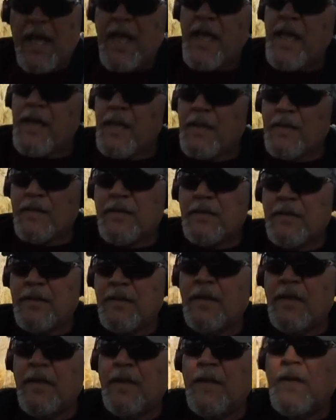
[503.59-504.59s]
and
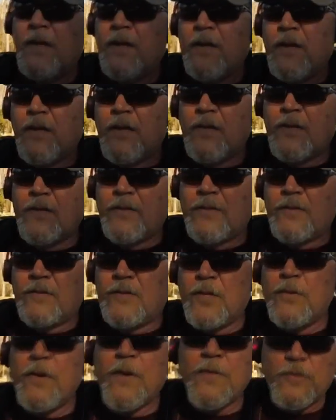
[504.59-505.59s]

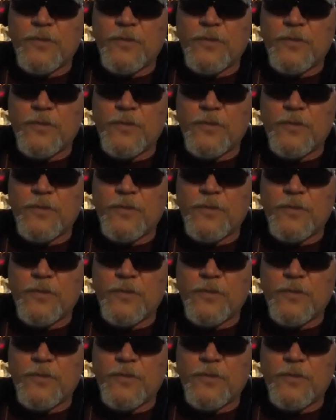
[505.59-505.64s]
2